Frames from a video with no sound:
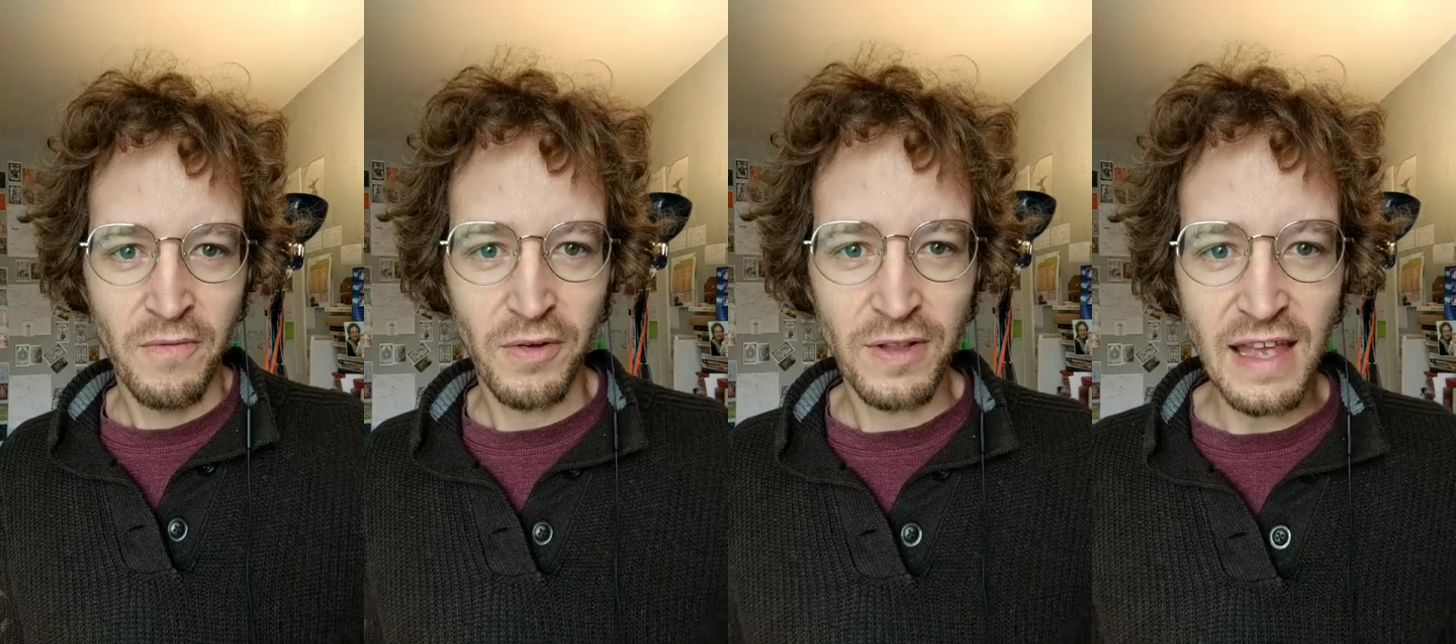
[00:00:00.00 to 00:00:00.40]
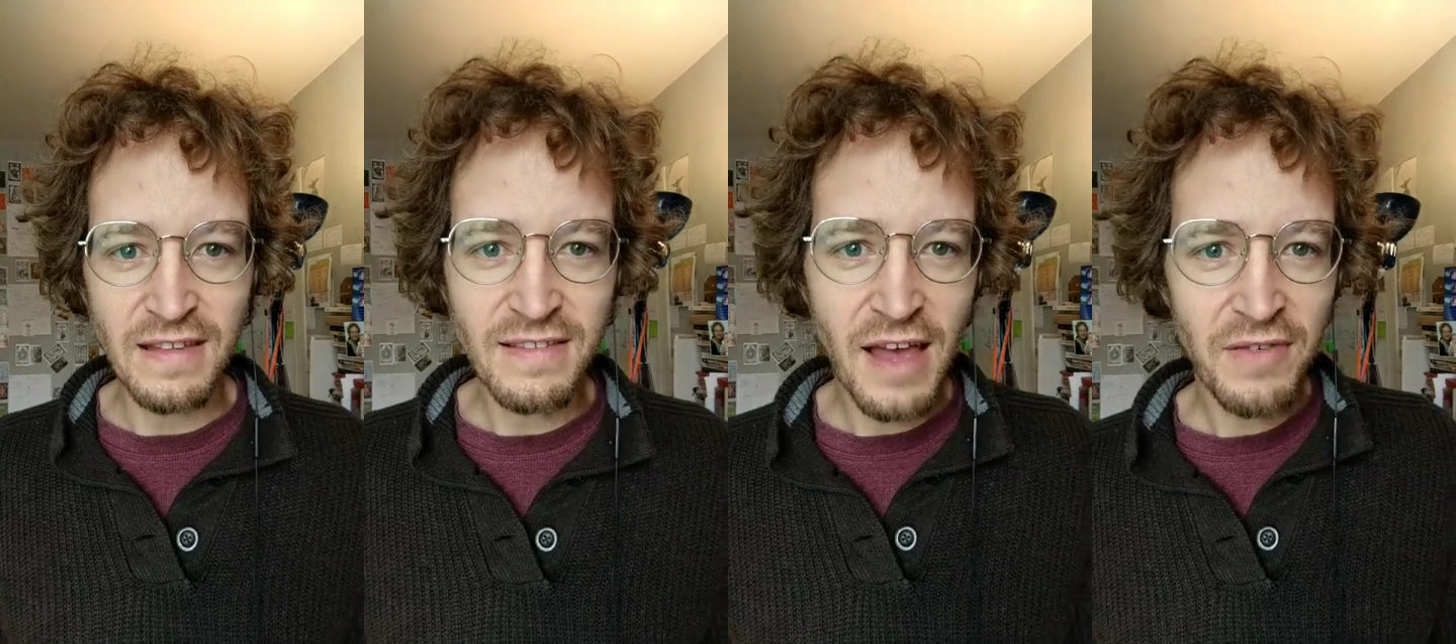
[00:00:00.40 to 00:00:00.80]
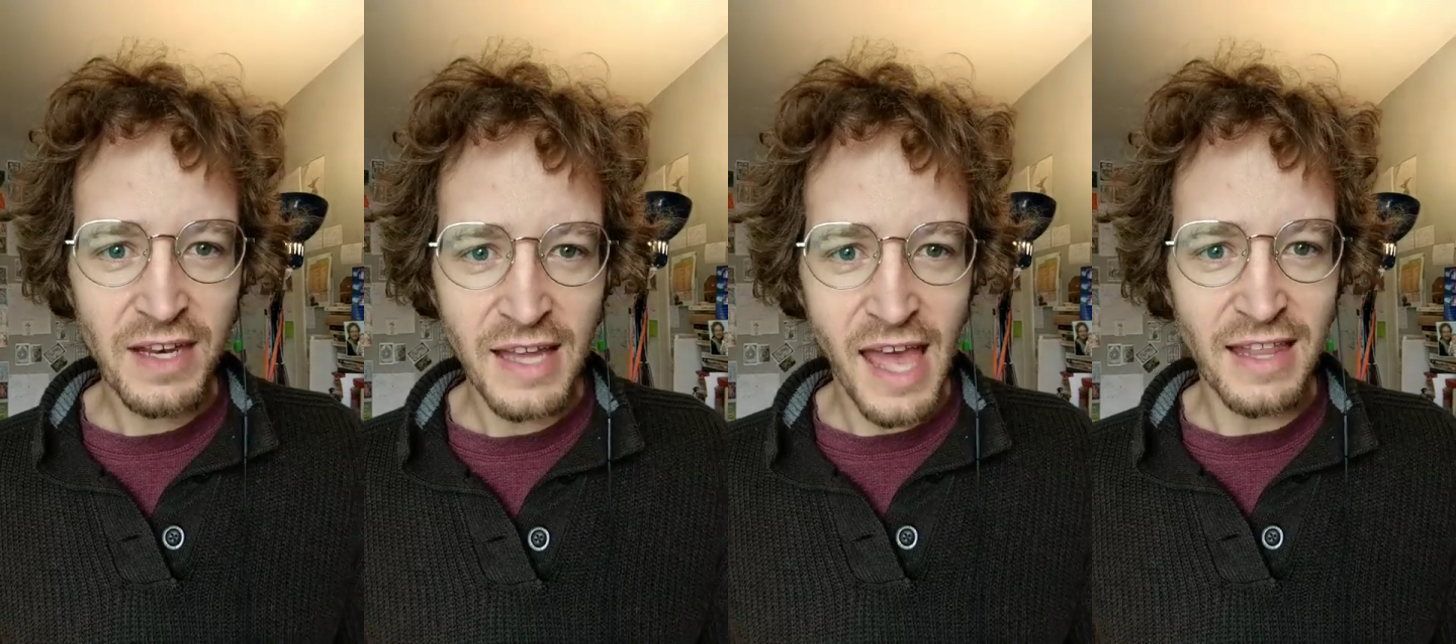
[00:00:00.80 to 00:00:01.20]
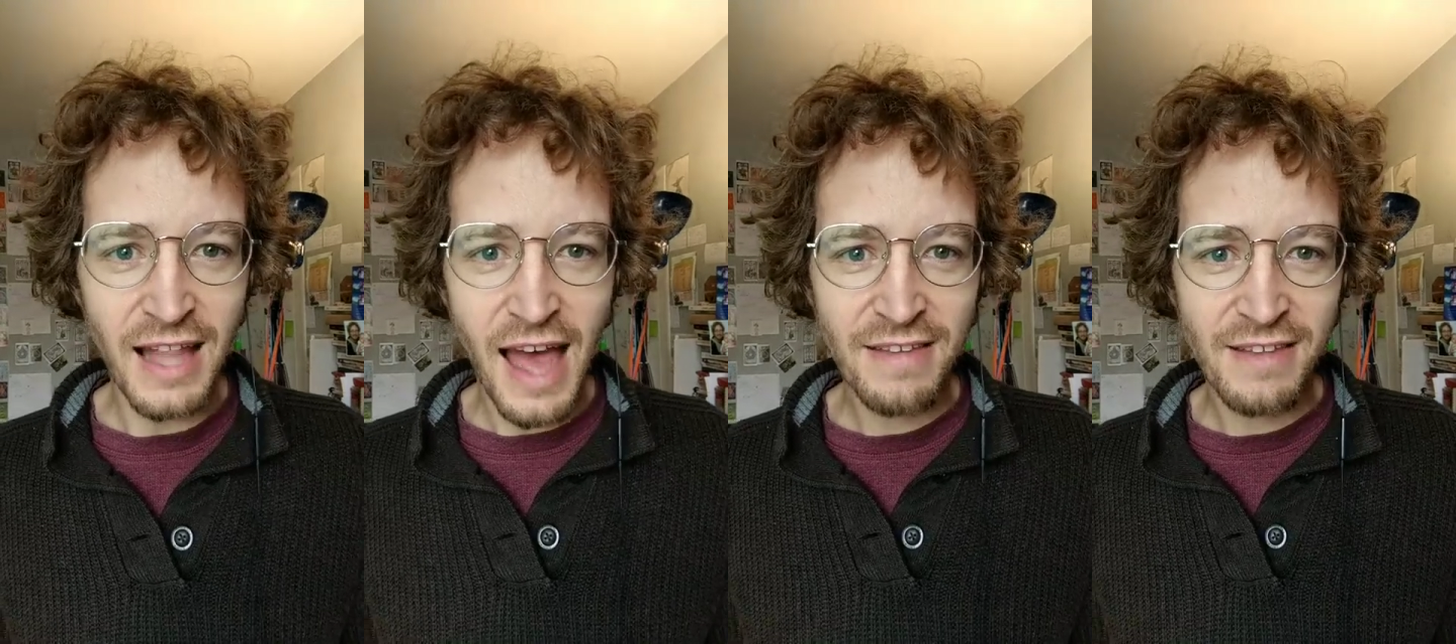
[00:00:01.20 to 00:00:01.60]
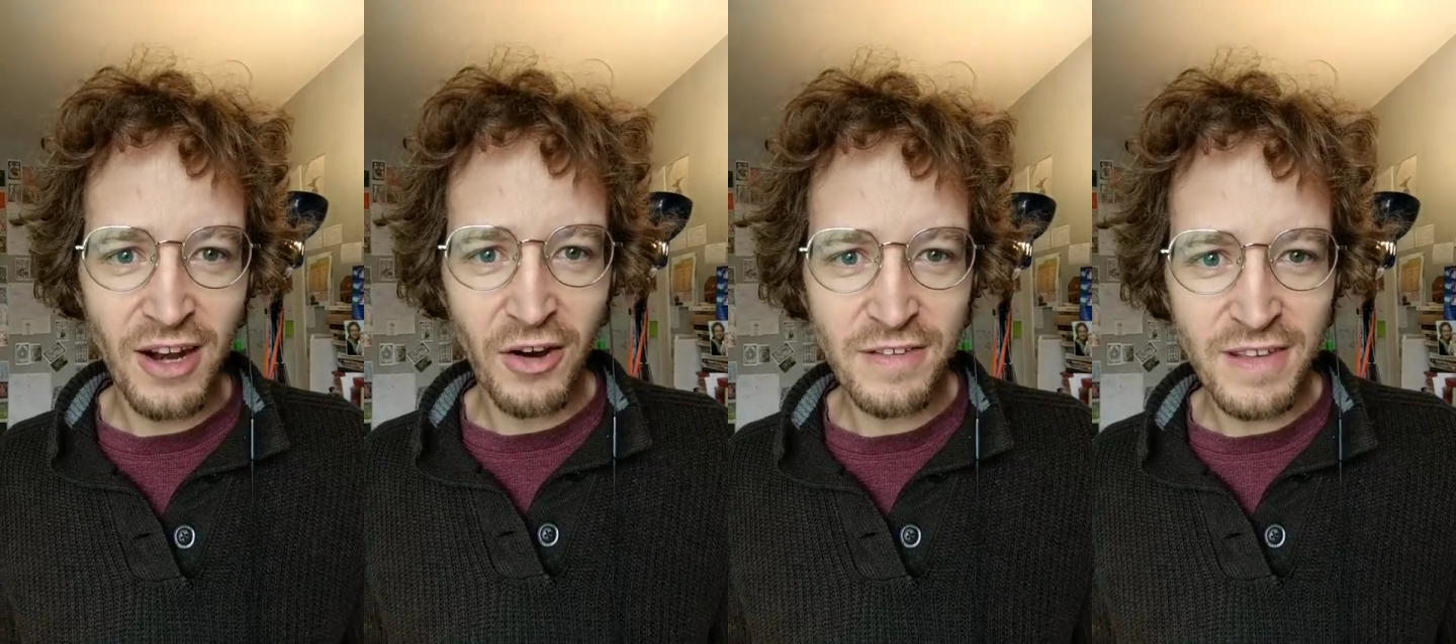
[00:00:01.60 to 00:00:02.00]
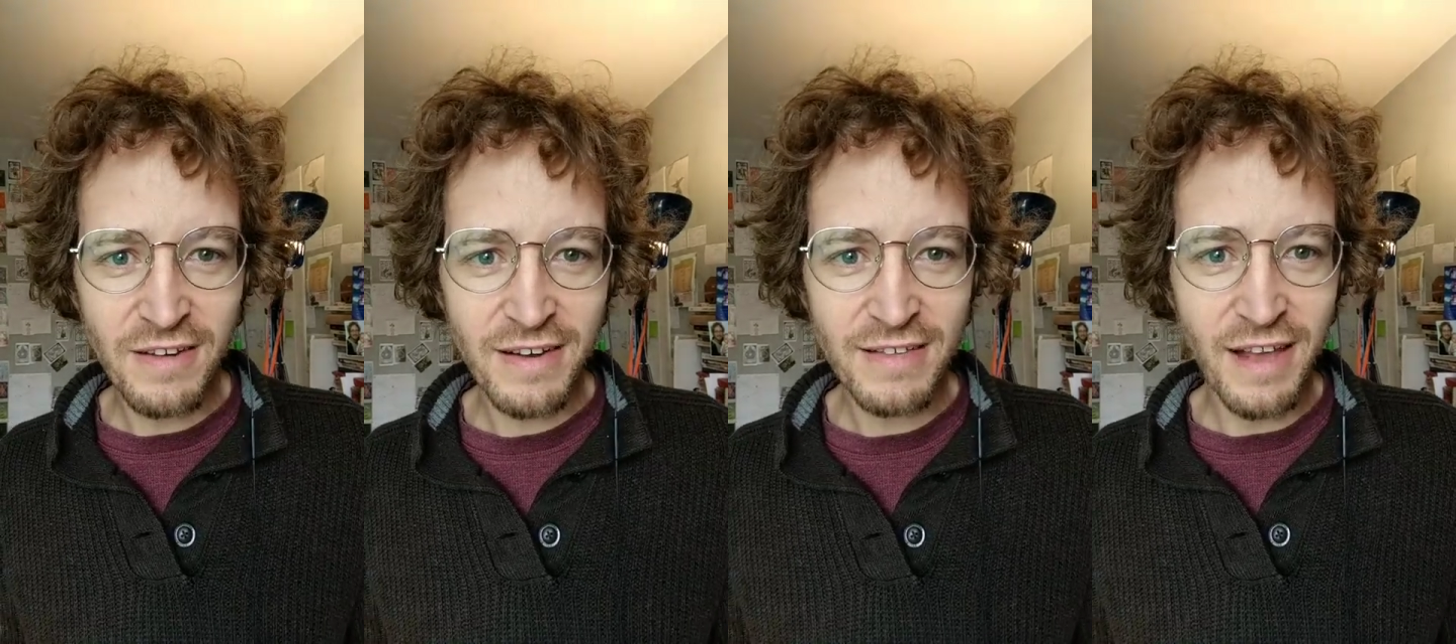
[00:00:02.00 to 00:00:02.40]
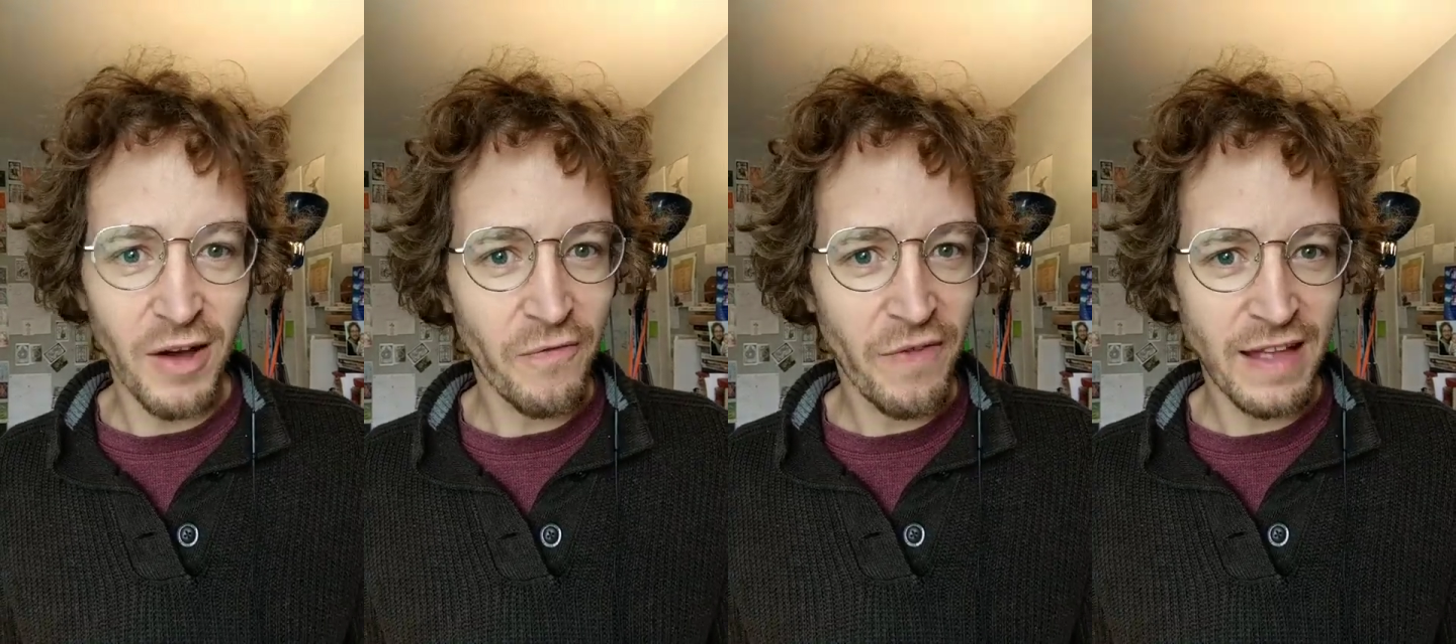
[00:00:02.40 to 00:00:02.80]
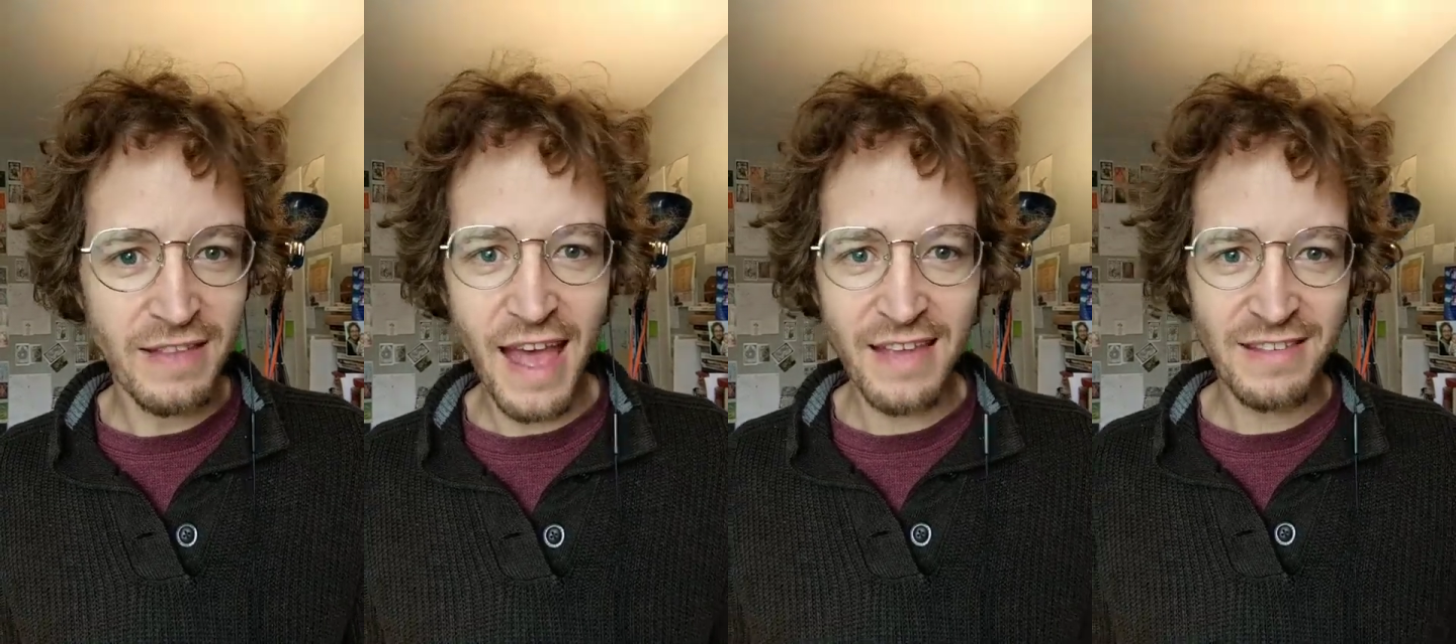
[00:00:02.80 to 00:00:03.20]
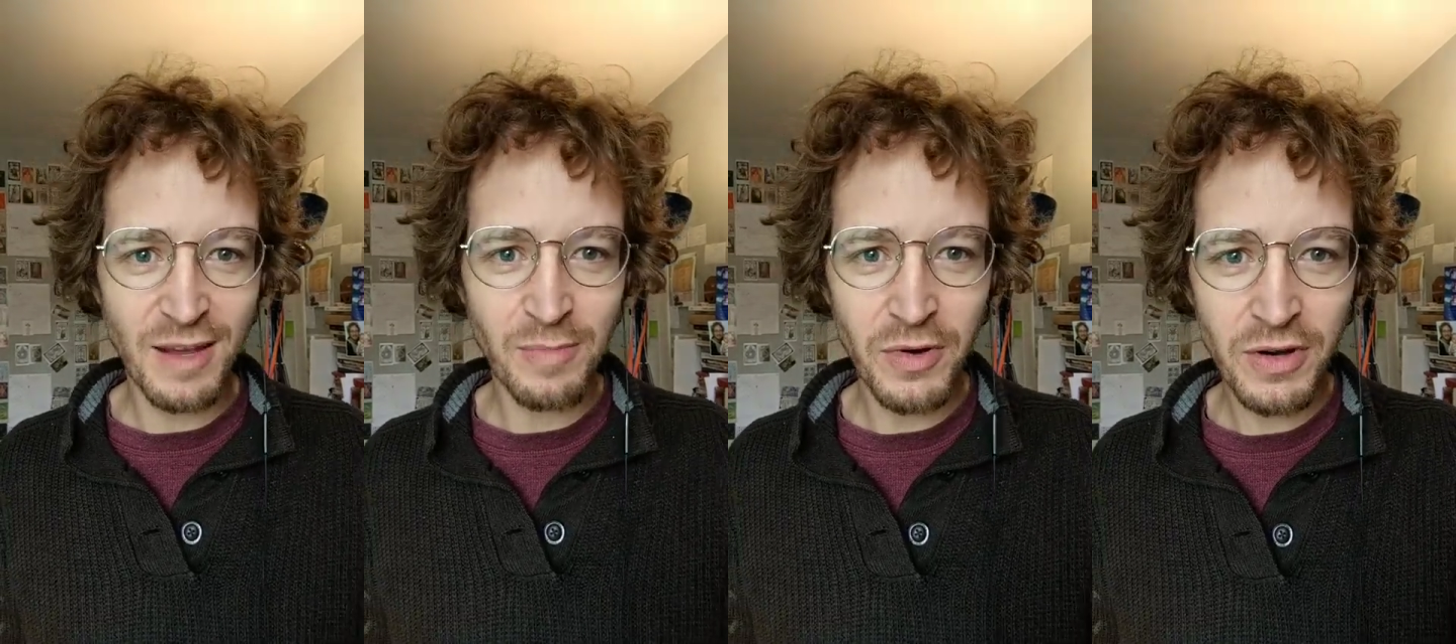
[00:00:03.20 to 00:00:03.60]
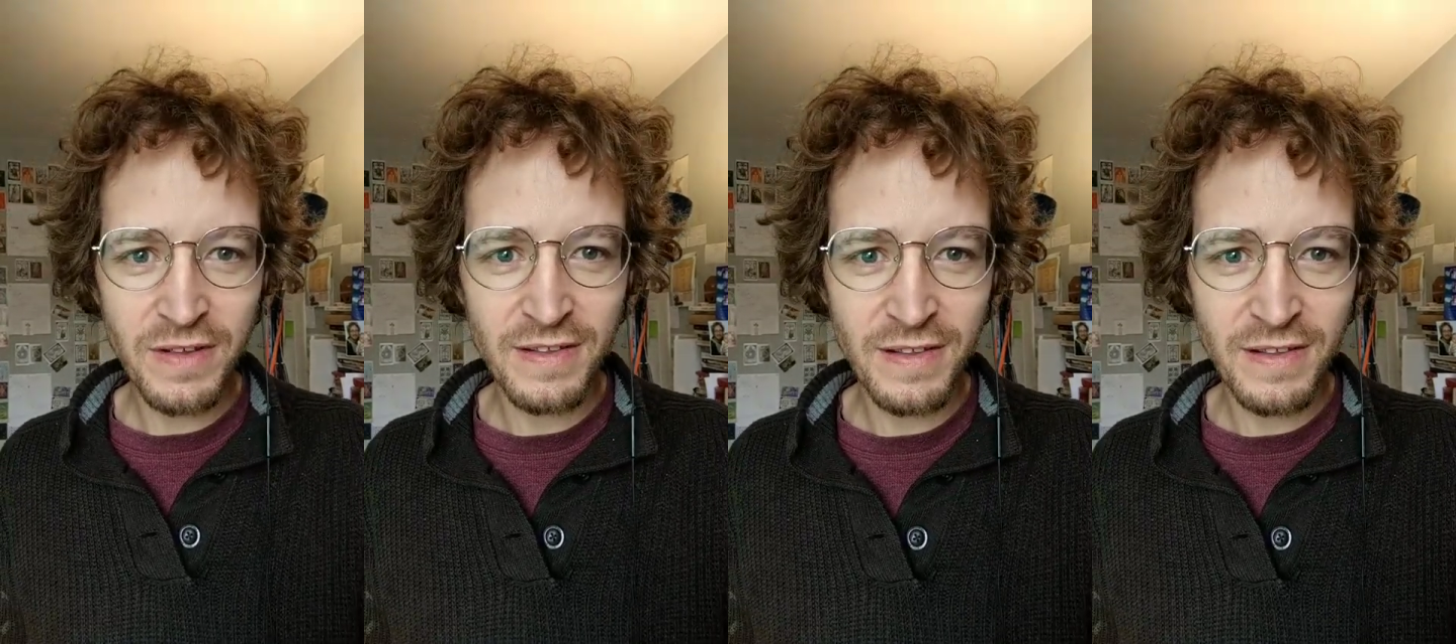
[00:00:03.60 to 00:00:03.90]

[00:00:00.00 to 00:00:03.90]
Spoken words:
for day 7 and last in our series of fantastic books,